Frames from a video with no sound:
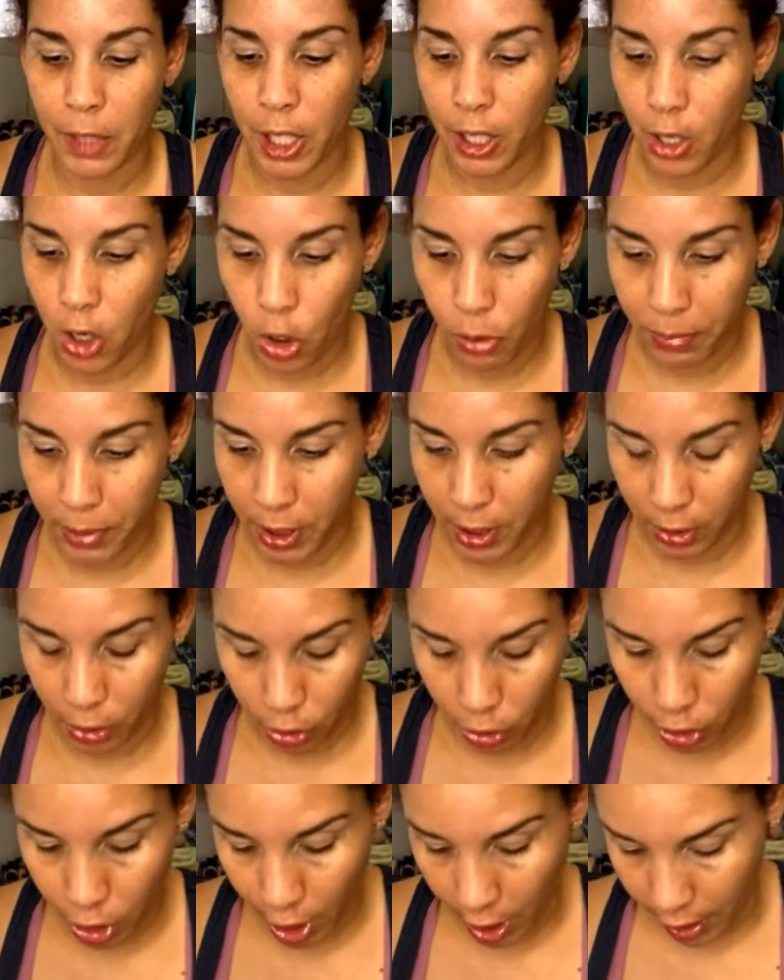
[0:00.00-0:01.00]
going to open this
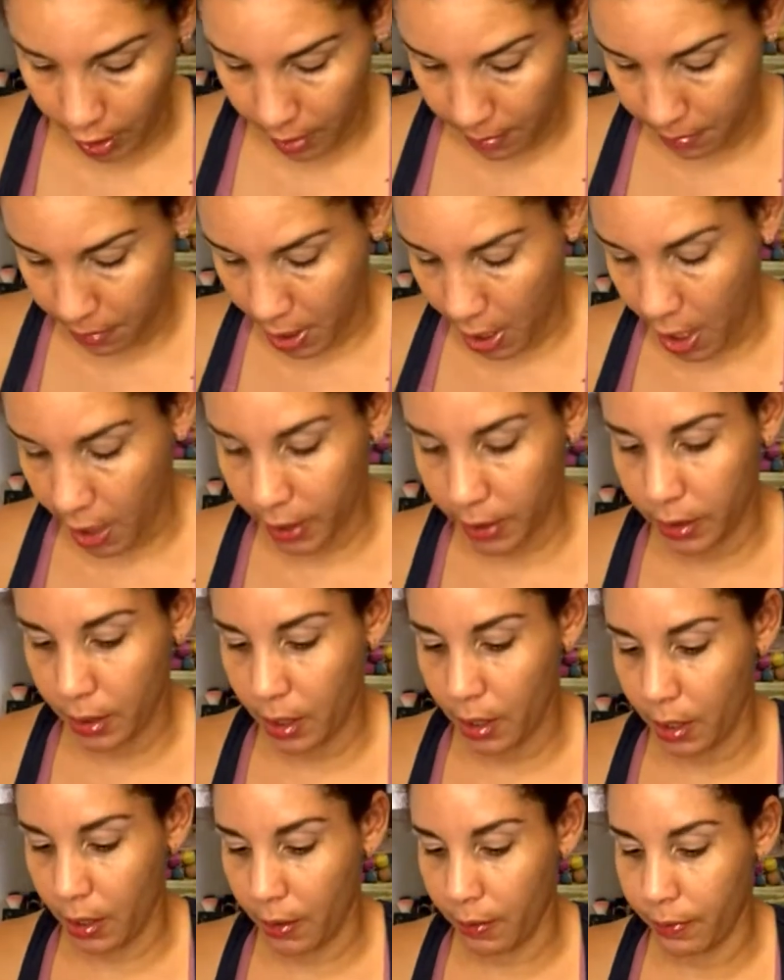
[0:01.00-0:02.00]
giant box
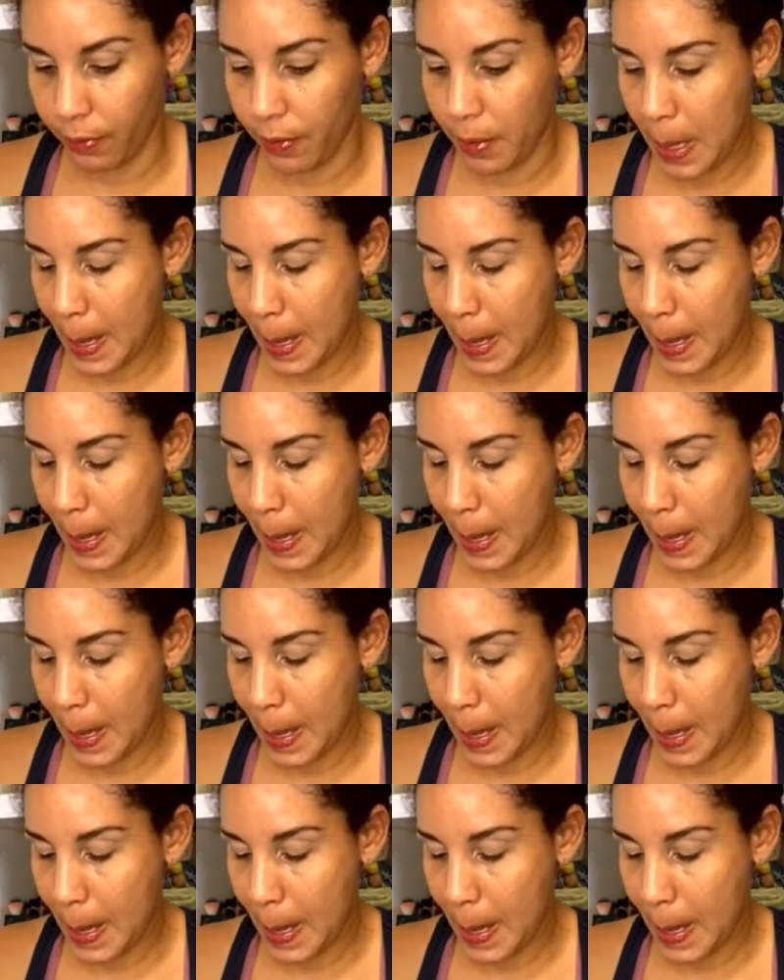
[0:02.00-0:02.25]
of